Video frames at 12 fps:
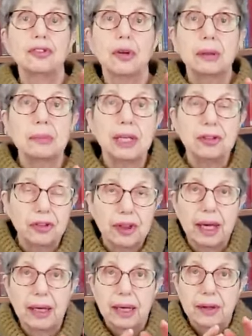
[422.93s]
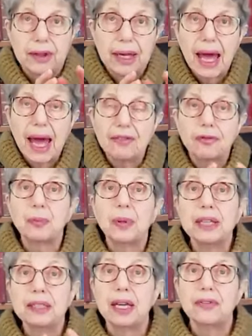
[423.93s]
So it means they have
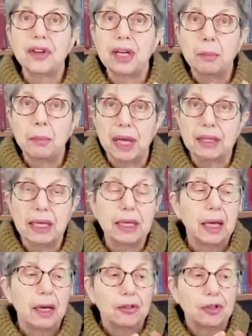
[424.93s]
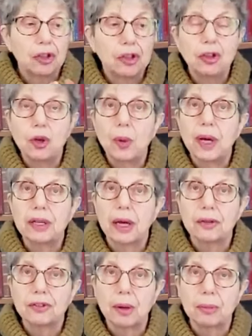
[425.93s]
been giving money to
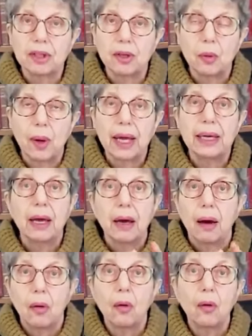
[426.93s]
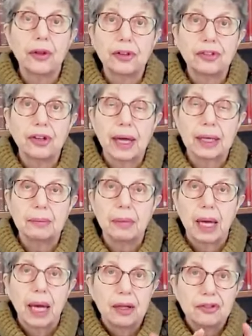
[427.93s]
UNRWA all the time,
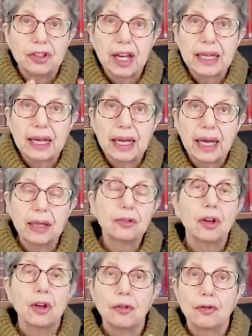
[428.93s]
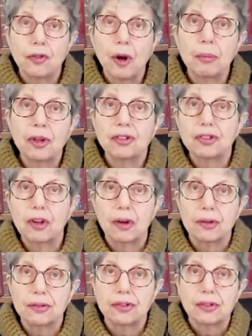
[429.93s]
taking it from the
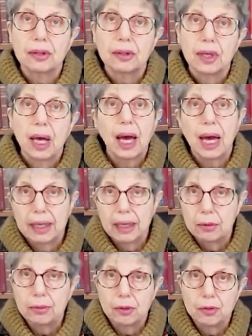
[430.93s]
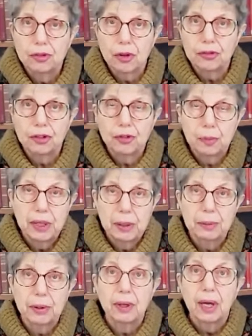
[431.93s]
Scots. I hope you Scottish
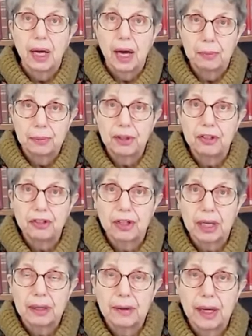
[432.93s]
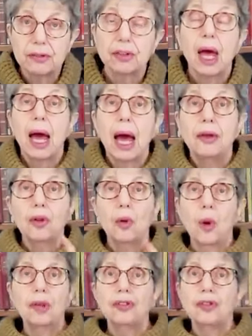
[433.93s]
people appreciate that. And the
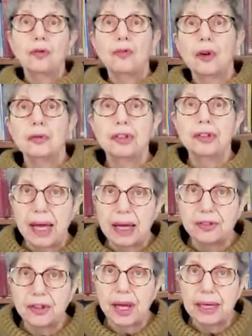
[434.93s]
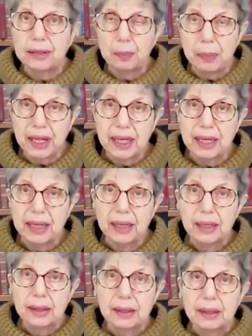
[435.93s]
ones who voted
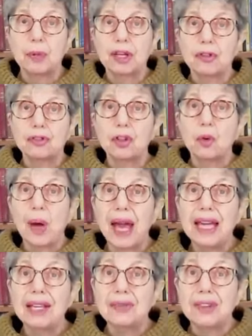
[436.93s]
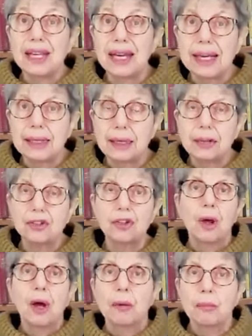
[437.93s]
SNP because you hate the
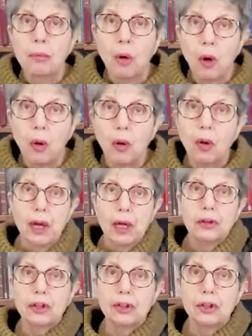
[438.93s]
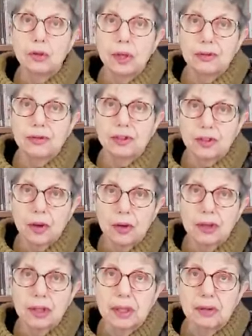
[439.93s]
English more than you love
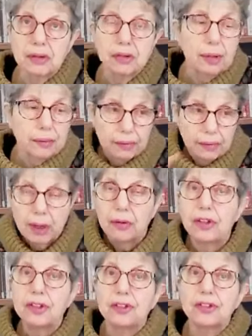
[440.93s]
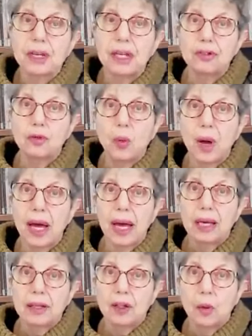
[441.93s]
Scotland, this is
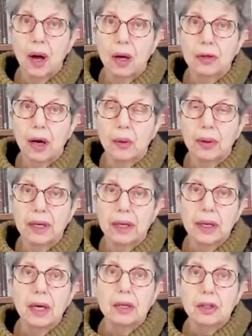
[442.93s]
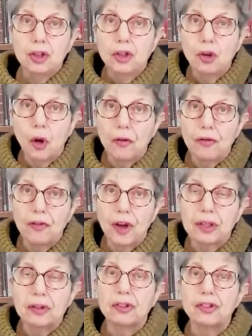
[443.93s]
where you are going. Your
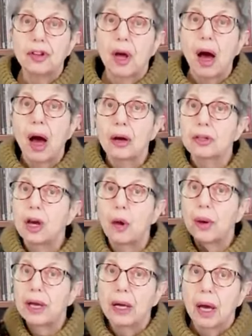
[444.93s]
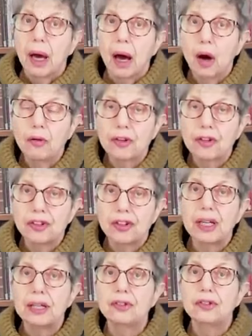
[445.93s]
funds are going
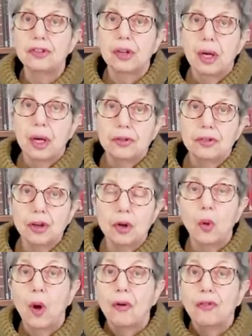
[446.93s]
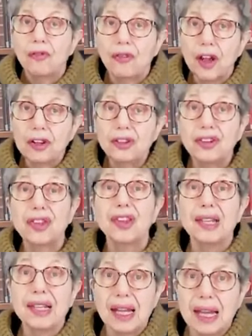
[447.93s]
overseas to fund
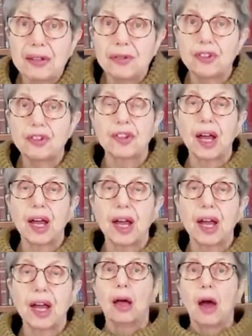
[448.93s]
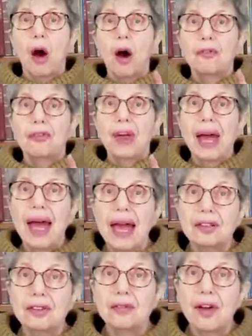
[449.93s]
the lifestyle of the
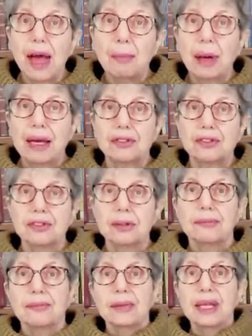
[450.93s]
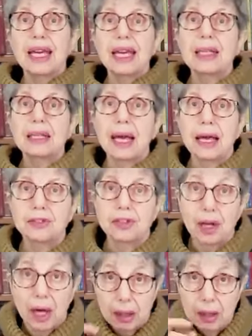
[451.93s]
head of Hamas in
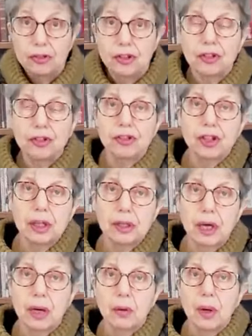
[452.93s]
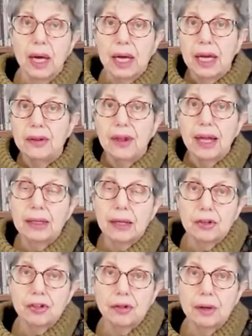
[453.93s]
Qatar, just so you know, in their
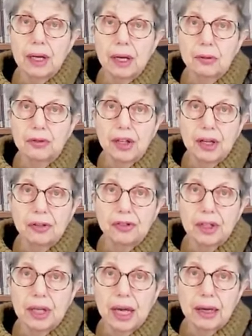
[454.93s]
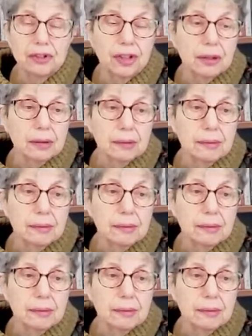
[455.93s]
luxury hotels in Qatar.